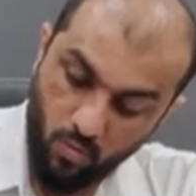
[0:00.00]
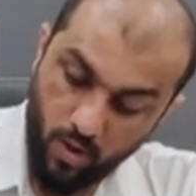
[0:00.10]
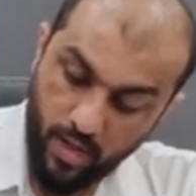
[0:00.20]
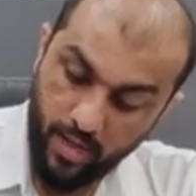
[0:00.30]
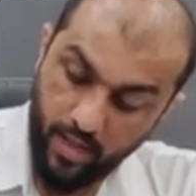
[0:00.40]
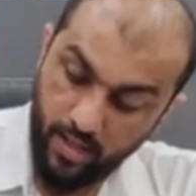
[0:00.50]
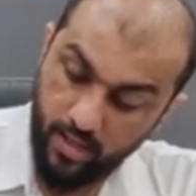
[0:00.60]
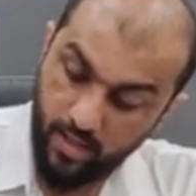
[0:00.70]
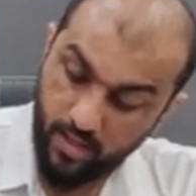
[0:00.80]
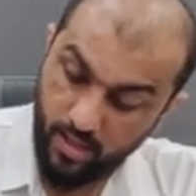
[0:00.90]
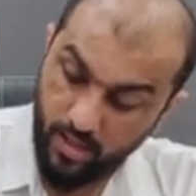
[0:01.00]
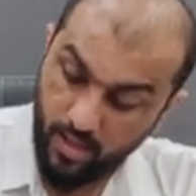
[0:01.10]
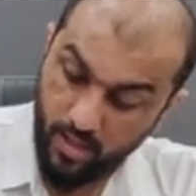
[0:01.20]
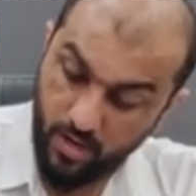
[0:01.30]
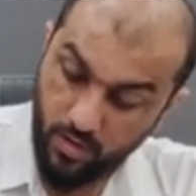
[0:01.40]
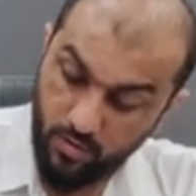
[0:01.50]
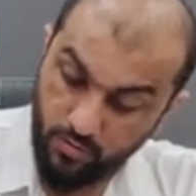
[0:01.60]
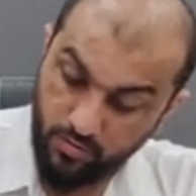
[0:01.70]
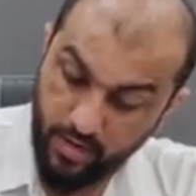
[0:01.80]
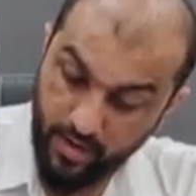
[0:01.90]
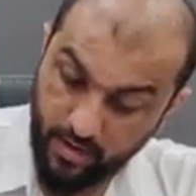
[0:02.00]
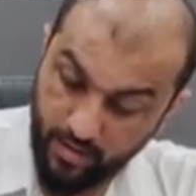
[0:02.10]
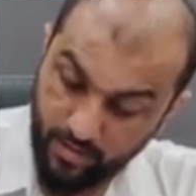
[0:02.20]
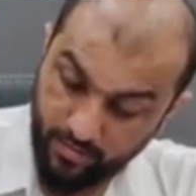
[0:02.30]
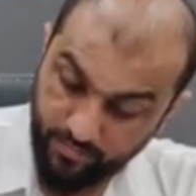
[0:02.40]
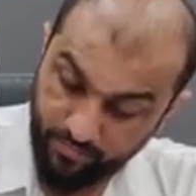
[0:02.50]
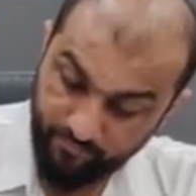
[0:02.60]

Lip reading: Y to Z.